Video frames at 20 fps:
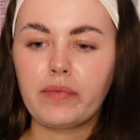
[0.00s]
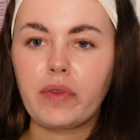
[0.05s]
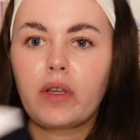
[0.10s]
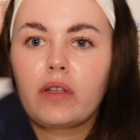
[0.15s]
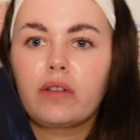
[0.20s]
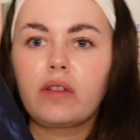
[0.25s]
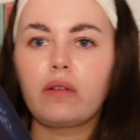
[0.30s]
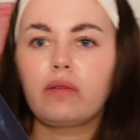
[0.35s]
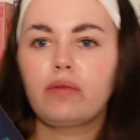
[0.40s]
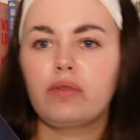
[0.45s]

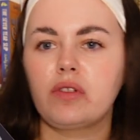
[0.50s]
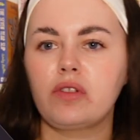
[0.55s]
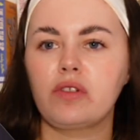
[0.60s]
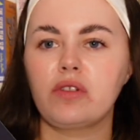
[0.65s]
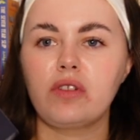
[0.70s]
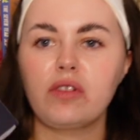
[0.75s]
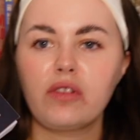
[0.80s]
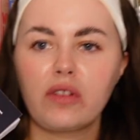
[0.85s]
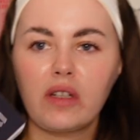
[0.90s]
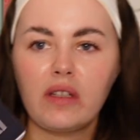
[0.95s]
so I was
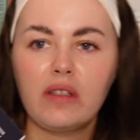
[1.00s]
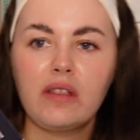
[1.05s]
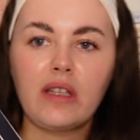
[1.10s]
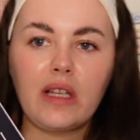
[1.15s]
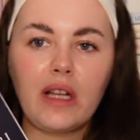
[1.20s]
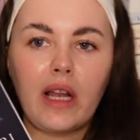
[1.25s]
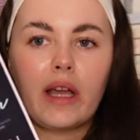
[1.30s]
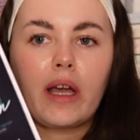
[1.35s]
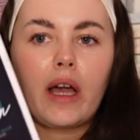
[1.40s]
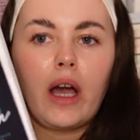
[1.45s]
just gonna
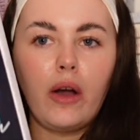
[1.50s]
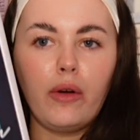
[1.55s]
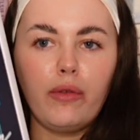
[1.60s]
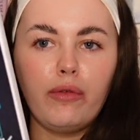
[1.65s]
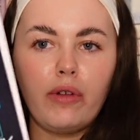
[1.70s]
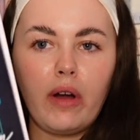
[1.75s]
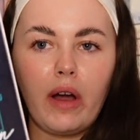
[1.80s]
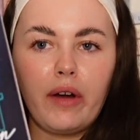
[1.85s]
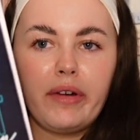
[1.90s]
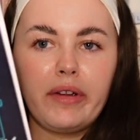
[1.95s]
see like how
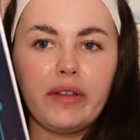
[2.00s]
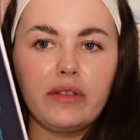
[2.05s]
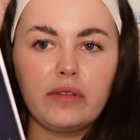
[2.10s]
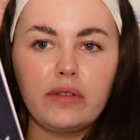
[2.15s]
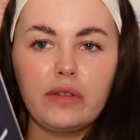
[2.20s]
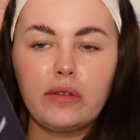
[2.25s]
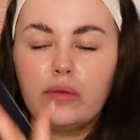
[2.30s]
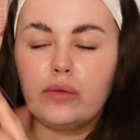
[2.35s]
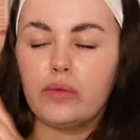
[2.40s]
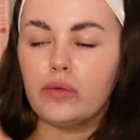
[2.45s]
far
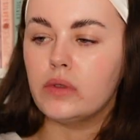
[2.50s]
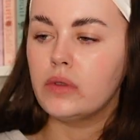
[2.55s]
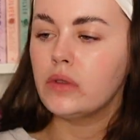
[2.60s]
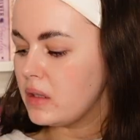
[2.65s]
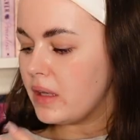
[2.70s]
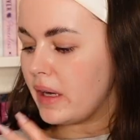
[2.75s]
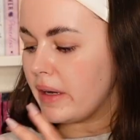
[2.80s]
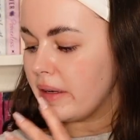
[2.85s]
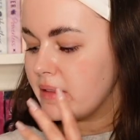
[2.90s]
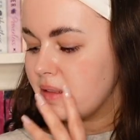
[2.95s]
into The
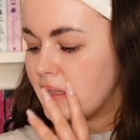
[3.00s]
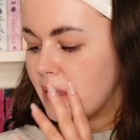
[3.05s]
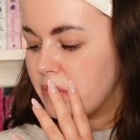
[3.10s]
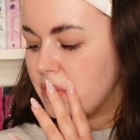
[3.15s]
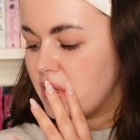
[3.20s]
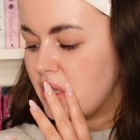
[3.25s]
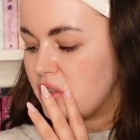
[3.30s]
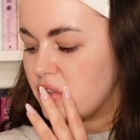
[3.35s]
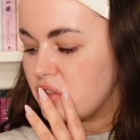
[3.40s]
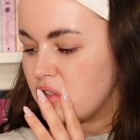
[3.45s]
Darkest
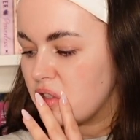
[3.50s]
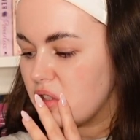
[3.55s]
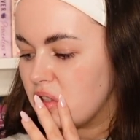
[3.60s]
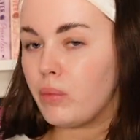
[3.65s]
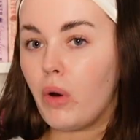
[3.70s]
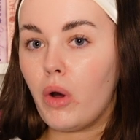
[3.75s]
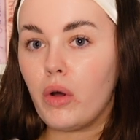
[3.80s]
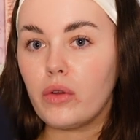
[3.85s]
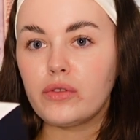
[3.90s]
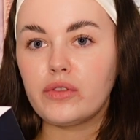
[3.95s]
Temptation
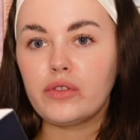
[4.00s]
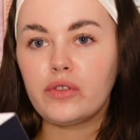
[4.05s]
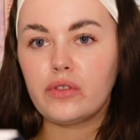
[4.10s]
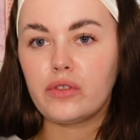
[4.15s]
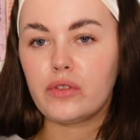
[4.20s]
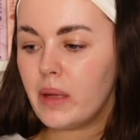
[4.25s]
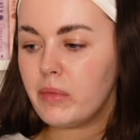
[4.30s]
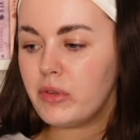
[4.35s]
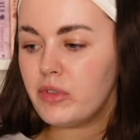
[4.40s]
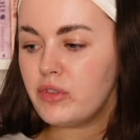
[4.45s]
was.
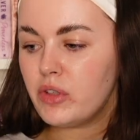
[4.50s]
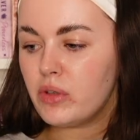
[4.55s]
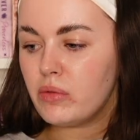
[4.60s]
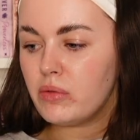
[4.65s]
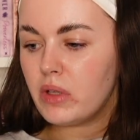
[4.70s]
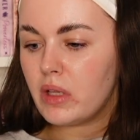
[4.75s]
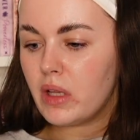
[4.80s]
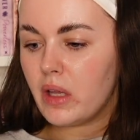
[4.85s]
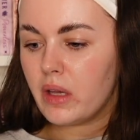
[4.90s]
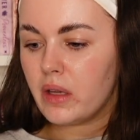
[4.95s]
I'm actually
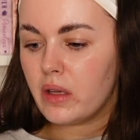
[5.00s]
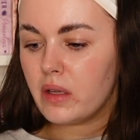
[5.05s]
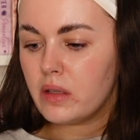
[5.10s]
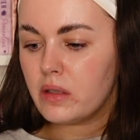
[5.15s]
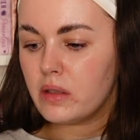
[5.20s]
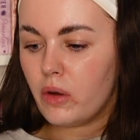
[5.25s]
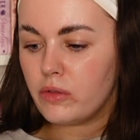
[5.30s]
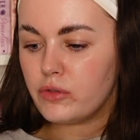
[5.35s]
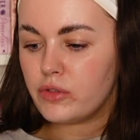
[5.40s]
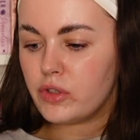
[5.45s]
only like
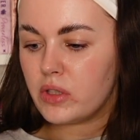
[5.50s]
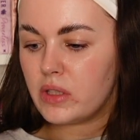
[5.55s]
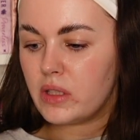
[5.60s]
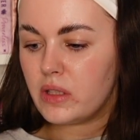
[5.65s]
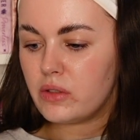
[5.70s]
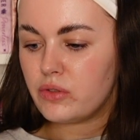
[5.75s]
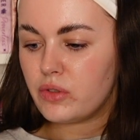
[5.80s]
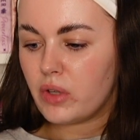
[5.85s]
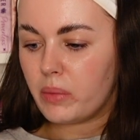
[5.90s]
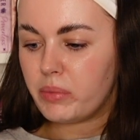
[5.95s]
on
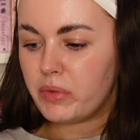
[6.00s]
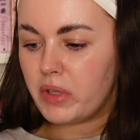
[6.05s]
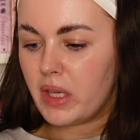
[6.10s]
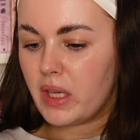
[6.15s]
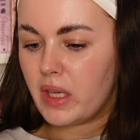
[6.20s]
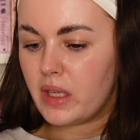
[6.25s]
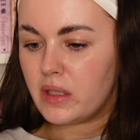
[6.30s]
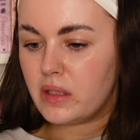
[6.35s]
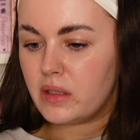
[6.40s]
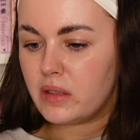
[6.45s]
chapter
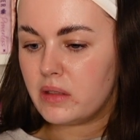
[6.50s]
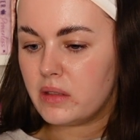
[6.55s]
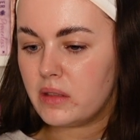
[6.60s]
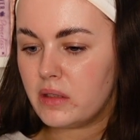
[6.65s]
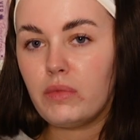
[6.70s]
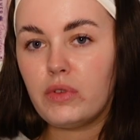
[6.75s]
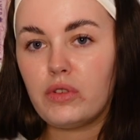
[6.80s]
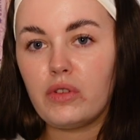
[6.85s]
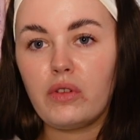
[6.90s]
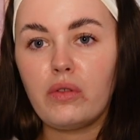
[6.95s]
8,
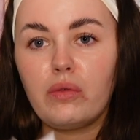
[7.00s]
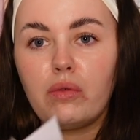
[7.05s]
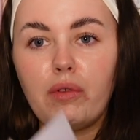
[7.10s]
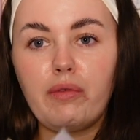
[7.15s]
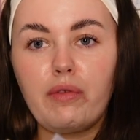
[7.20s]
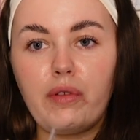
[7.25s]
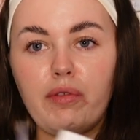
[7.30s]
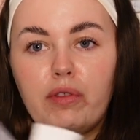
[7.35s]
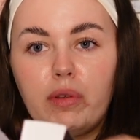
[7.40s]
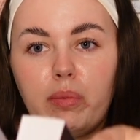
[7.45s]
which is only
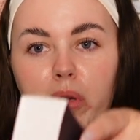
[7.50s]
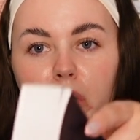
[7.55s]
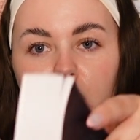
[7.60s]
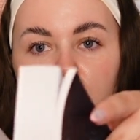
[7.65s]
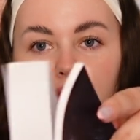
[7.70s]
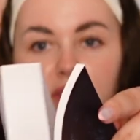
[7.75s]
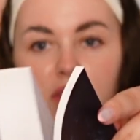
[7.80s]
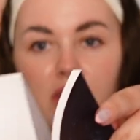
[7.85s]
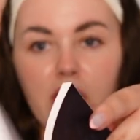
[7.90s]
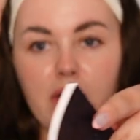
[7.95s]
50
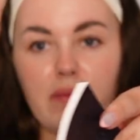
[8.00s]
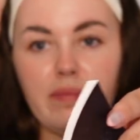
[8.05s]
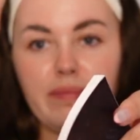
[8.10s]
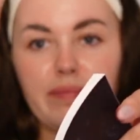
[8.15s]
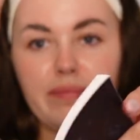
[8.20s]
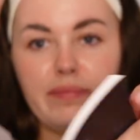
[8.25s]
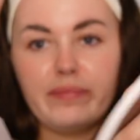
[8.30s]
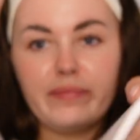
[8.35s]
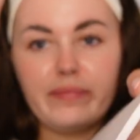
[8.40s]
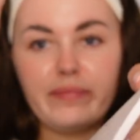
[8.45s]
pages in,
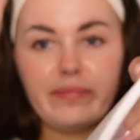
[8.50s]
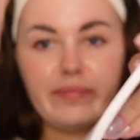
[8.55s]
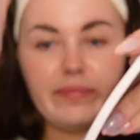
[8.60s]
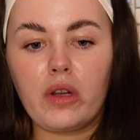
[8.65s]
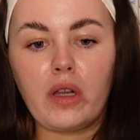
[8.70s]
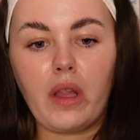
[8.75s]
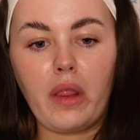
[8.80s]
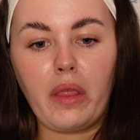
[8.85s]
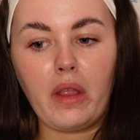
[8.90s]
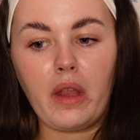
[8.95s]
so we've got
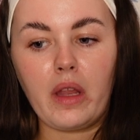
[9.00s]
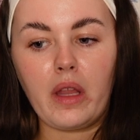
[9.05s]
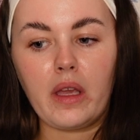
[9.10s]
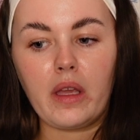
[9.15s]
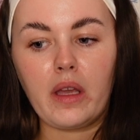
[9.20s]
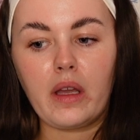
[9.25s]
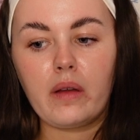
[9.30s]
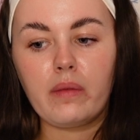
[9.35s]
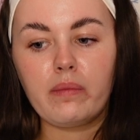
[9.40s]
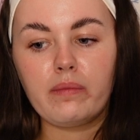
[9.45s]
another
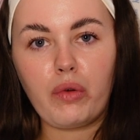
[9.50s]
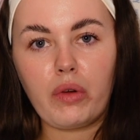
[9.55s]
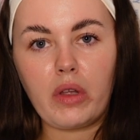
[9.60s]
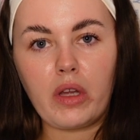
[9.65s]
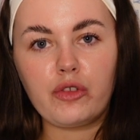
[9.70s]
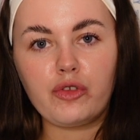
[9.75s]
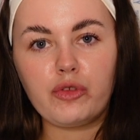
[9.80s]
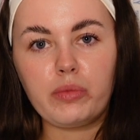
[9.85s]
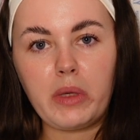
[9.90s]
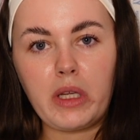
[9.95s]
like
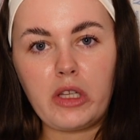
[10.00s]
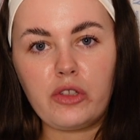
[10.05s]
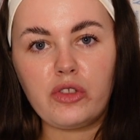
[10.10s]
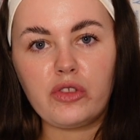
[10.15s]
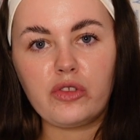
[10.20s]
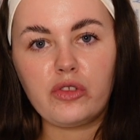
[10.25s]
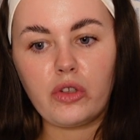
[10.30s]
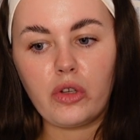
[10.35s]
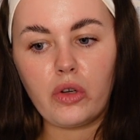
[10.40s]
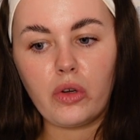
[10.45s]
300
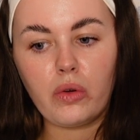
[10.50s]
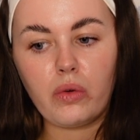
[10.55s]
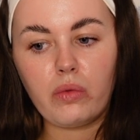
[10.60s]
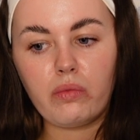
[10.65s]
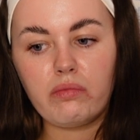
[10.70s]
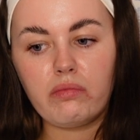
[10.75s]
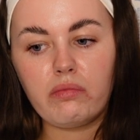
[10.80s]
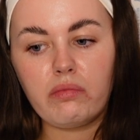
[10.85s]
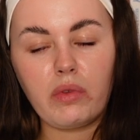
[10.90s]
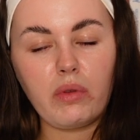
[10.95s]
pages to go.
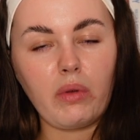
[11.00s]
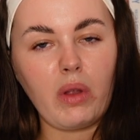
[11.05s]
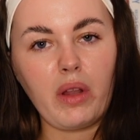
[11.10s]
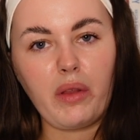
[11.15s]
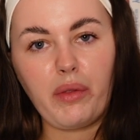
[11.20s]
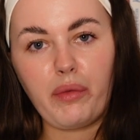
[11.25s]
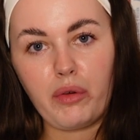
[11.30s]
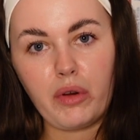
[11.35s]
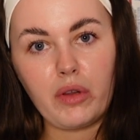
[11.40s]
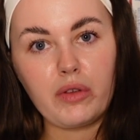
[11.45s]
Well,
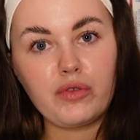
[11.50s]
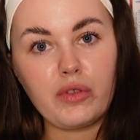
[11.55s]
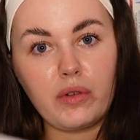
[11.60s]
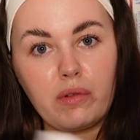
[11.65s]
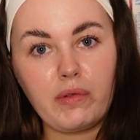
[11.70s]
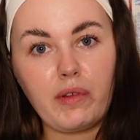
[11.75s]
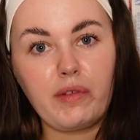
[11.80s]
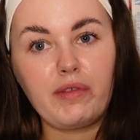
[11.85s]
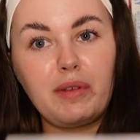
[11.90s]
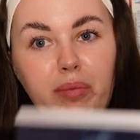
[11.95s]

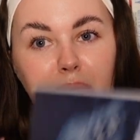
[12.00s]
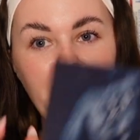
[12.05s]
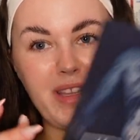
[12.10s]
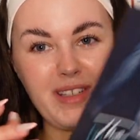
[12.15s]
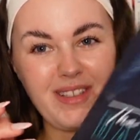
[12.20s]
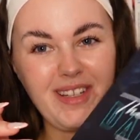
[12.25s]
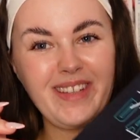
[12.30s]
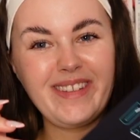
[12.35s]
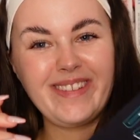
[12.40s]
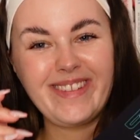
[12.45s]
350
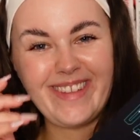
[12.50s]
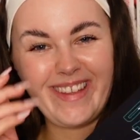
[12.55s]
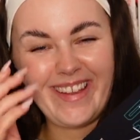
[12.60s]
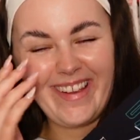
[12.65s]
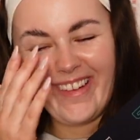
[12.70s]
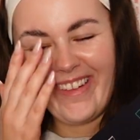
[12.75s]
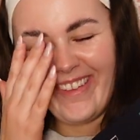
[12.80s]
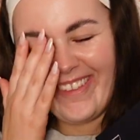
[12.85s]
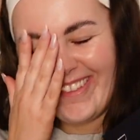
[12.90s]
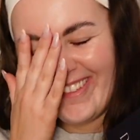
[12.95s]
pages to
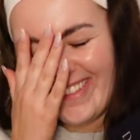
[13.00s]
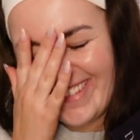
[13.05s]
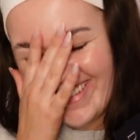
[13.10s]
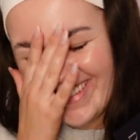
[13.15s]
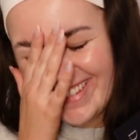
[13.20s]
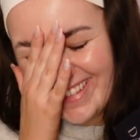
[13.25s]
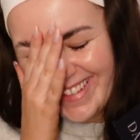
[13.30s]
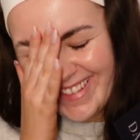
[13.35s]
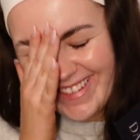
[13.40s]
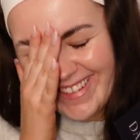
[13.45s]
go.
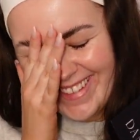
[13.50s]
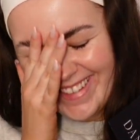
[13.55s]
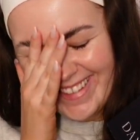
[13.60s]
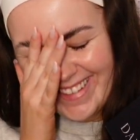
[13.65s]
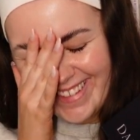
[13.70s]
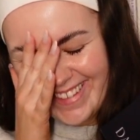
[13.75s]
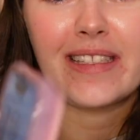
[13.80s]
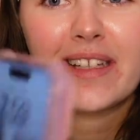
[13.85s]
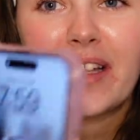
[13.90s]
It's almost 8